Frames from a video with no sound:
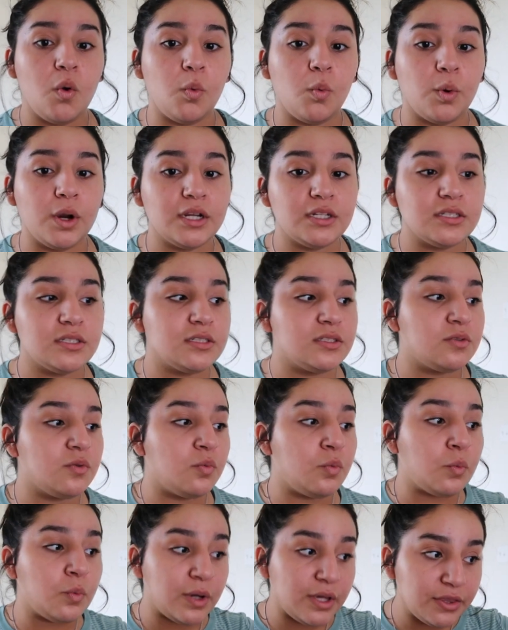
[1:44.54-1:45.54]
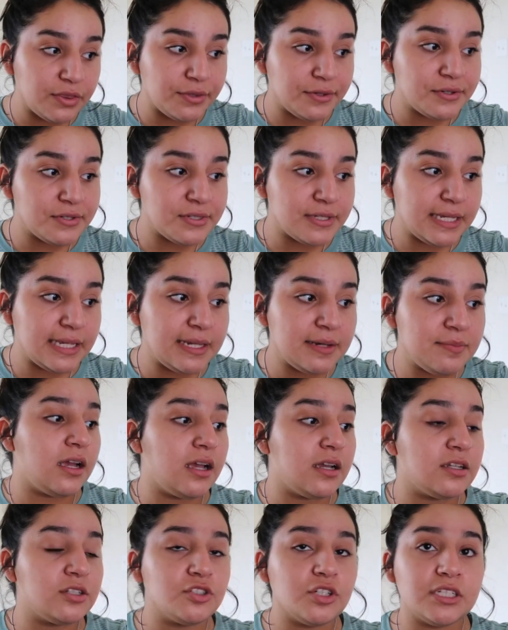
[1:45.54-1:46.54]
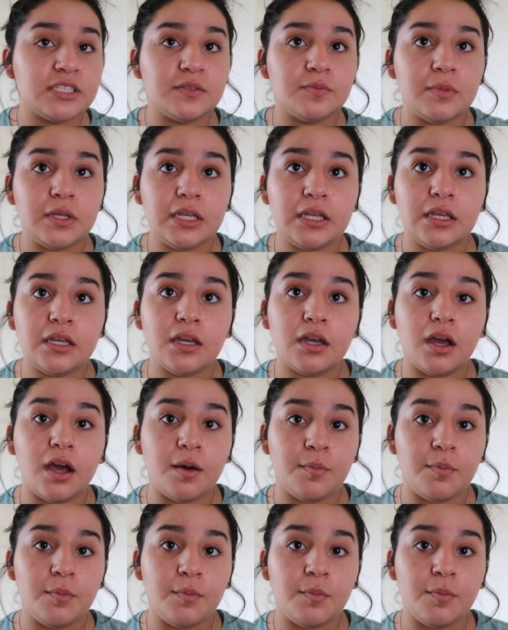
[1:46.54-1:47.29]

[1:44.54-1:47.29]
works with your skin. Trust me,